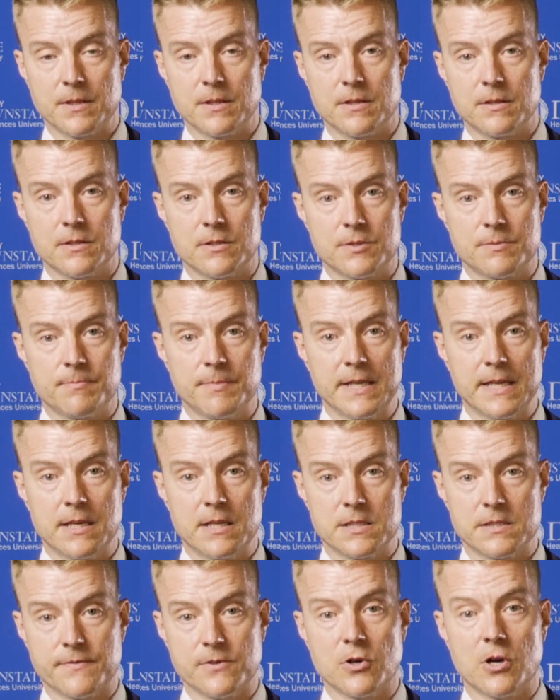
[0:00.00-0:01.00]
there's
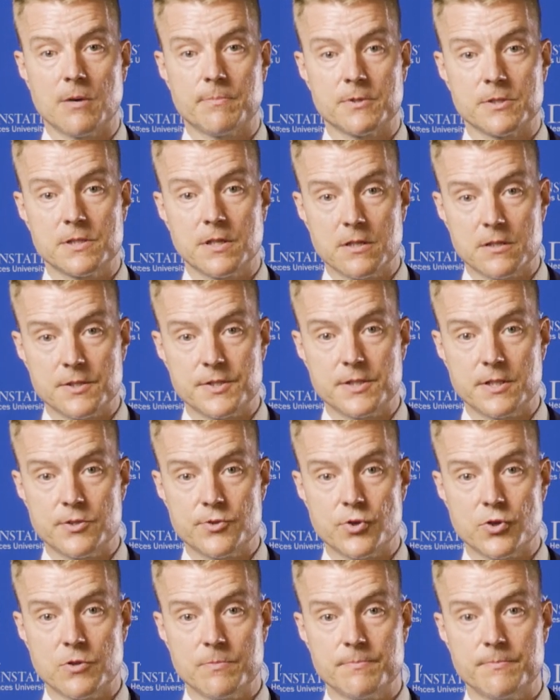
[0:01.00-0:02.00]
beginnings of carpal tunnel
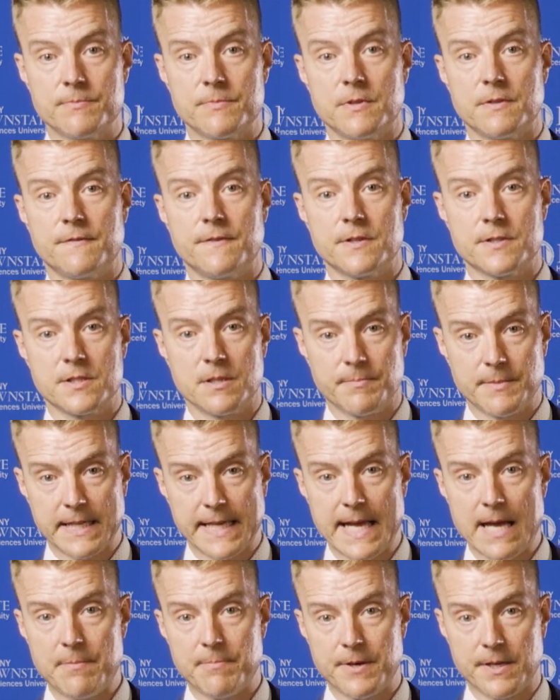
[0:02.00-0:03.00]
syndrome, they feel something
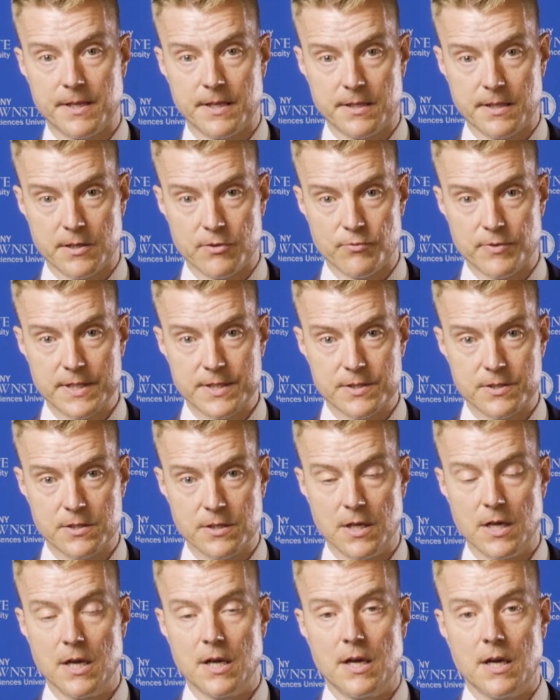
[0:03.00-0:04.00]
happening in their wrist.
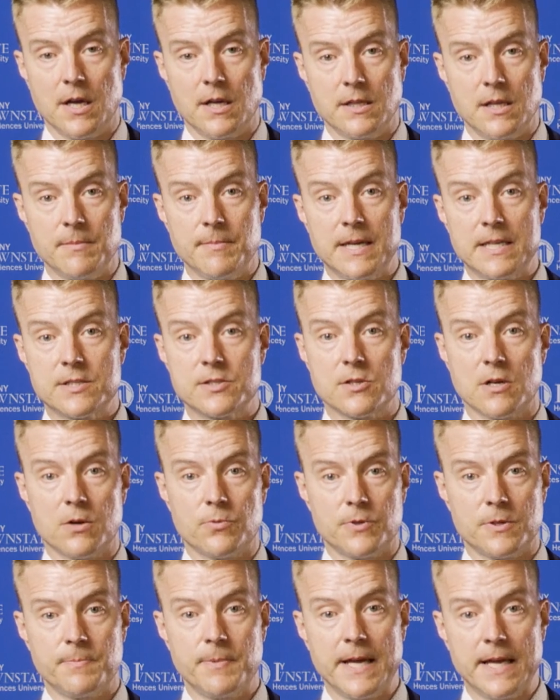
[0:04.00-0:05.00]
They may start
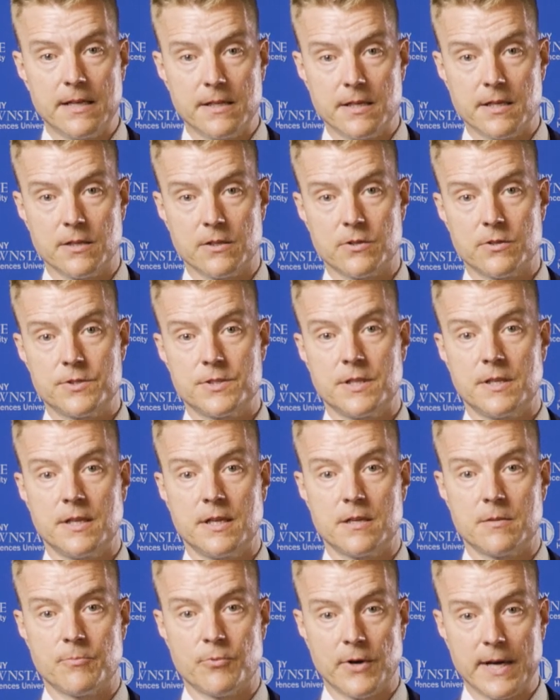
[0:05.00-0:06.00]
with painkillers and
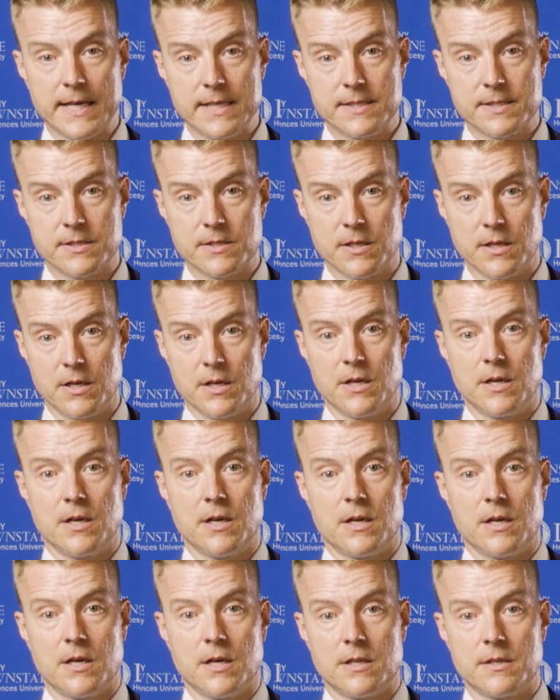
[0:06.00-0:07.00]
then a brace
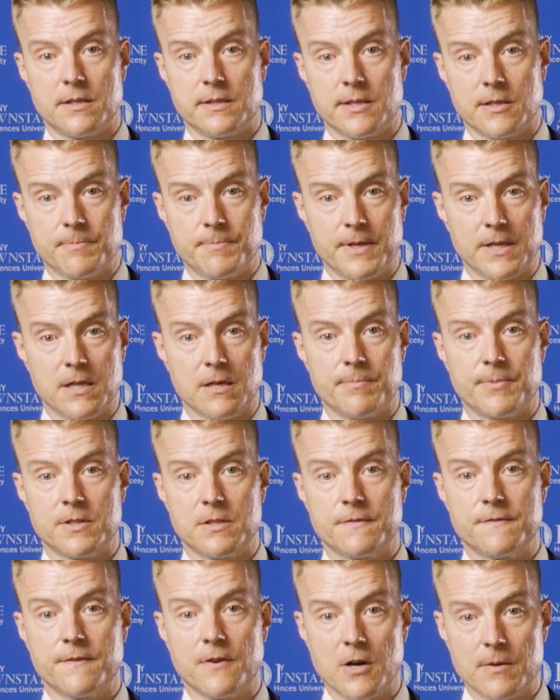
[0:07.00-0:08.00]
that they'll pick up at
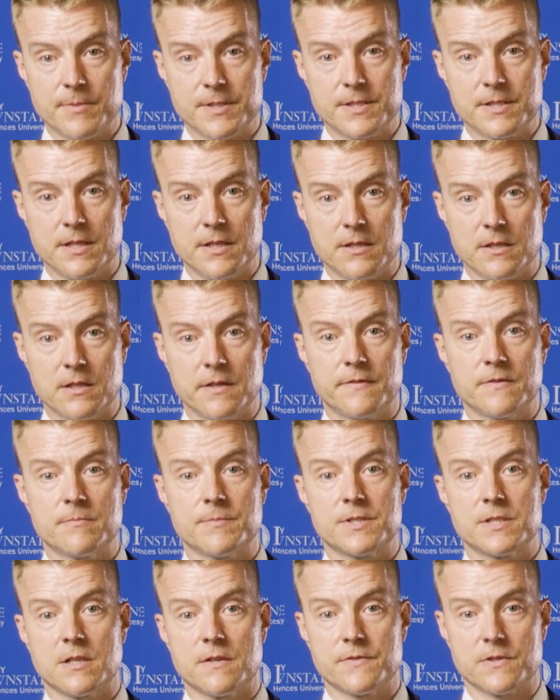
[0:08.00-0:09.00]
the pharmacy to give
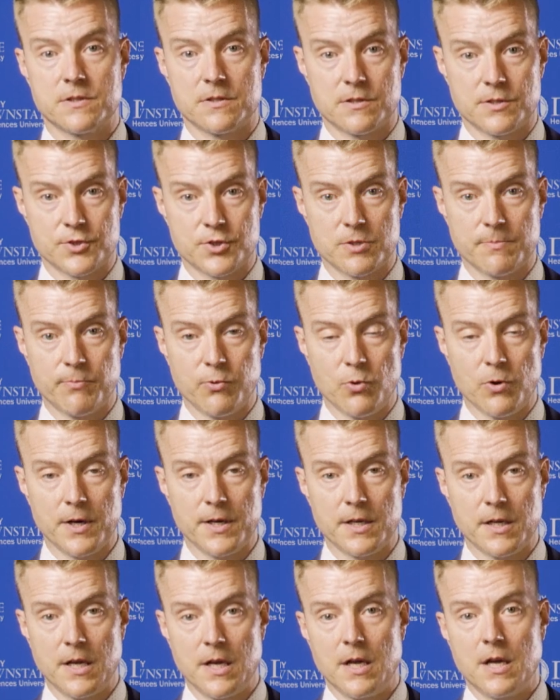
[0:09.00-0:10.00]
themselves a little
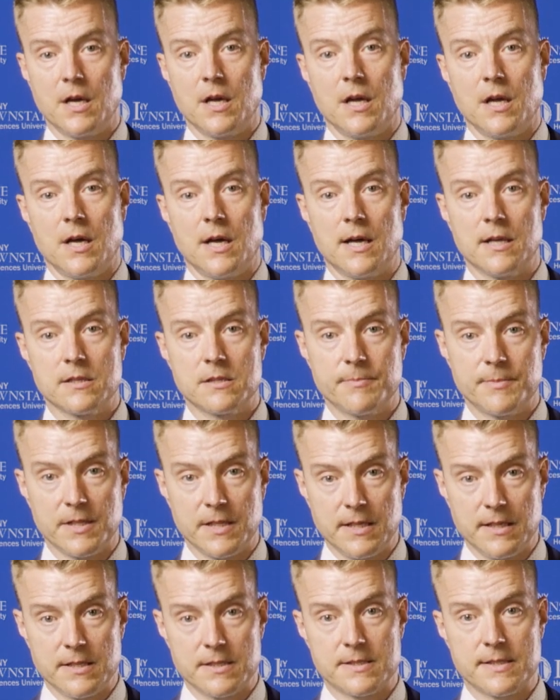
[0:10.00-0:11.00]
support.
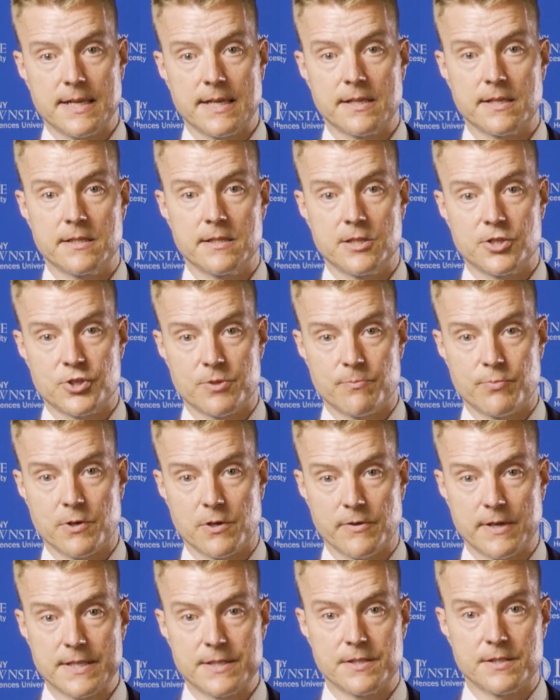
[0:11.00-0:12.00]
Ultimately, as that condition
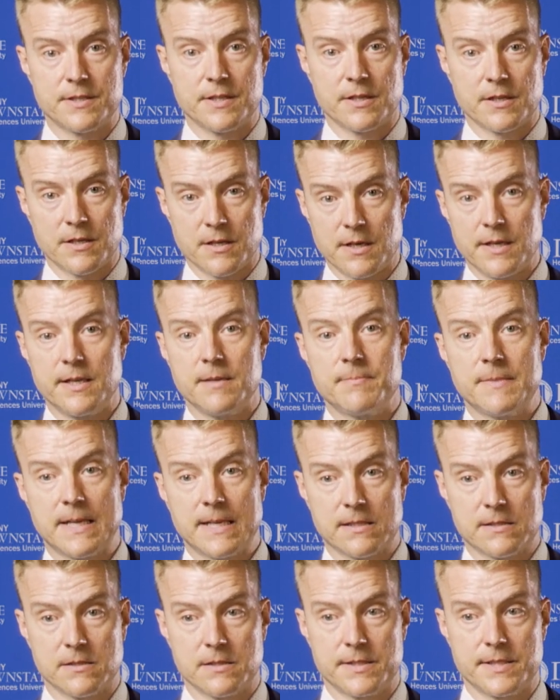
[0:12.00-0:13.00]
progresses, they're going to need
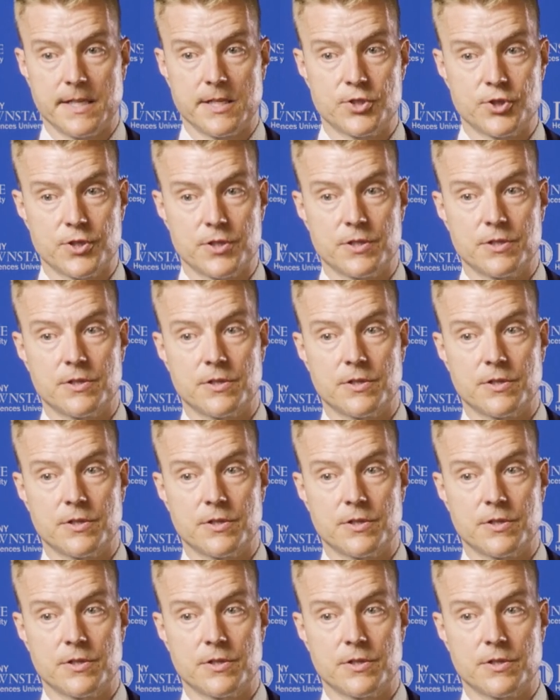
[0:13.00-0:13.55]
medical attention.